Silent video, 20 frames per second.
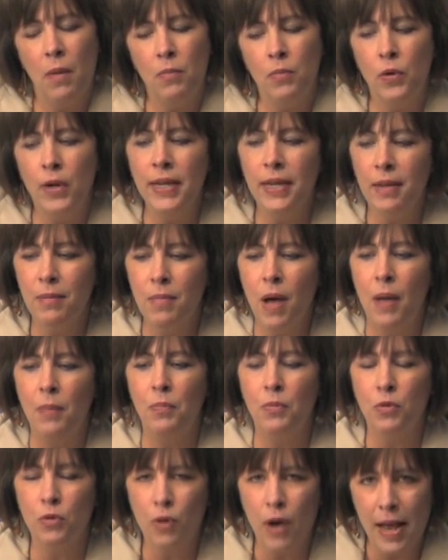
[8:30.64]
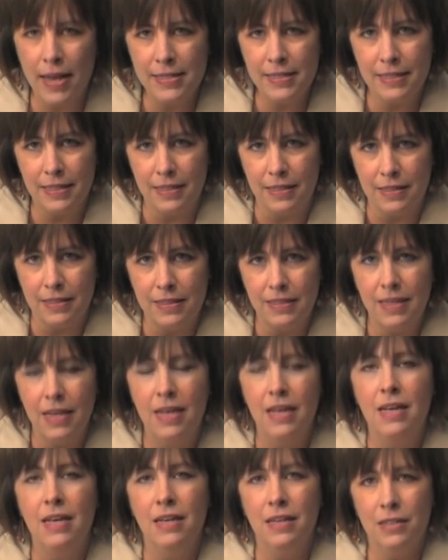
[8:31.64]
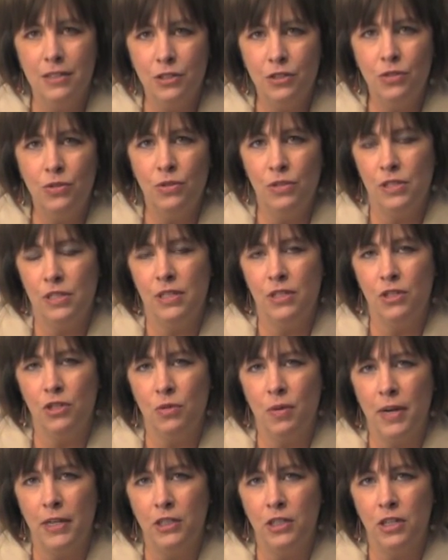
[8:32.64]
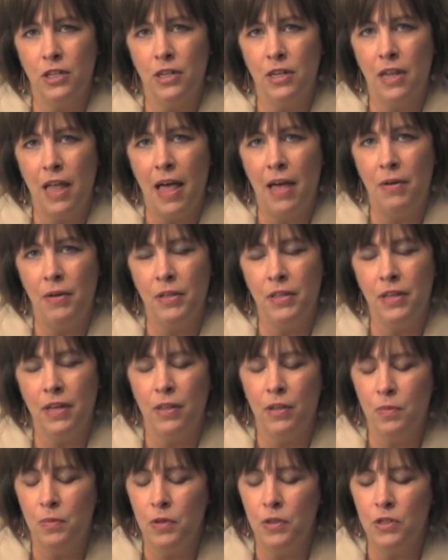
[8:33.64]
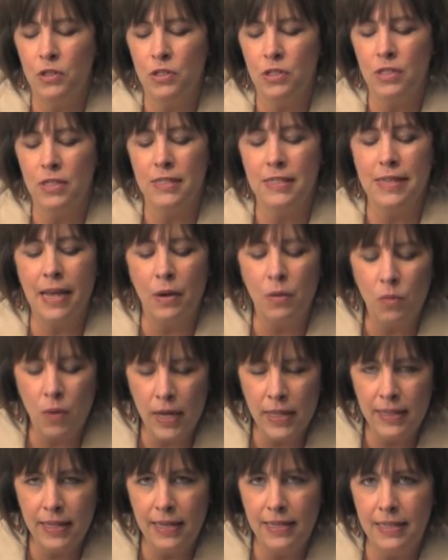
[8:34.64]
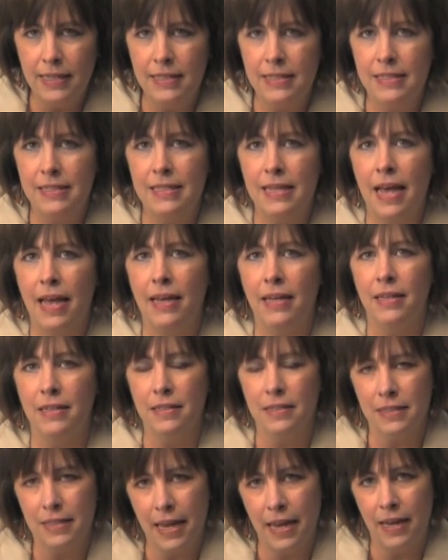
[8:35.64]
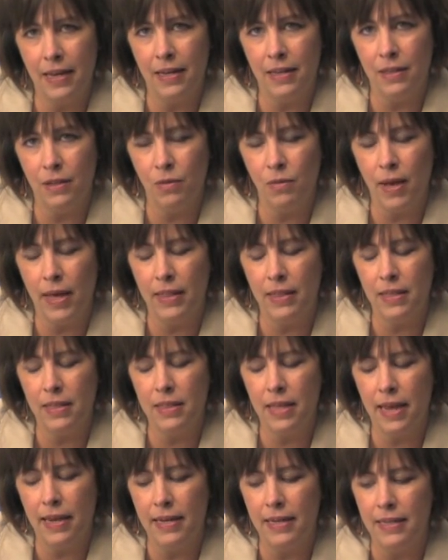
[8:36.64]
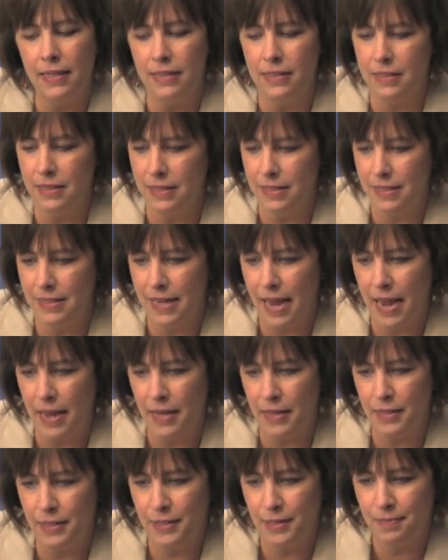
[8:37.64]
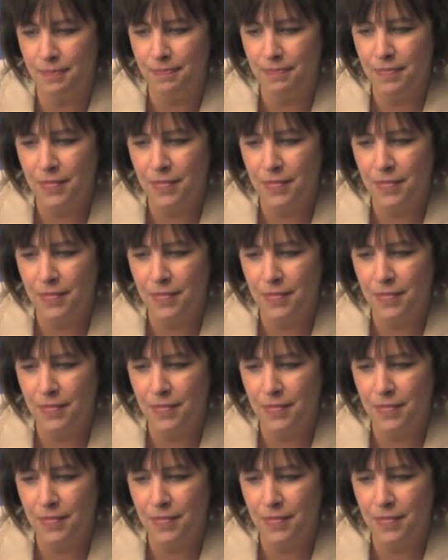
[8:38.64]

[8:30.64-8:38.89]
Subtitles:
bringing my presence to the situation and allowing the other person to say what they need to say and to say it in the way that they need to say it.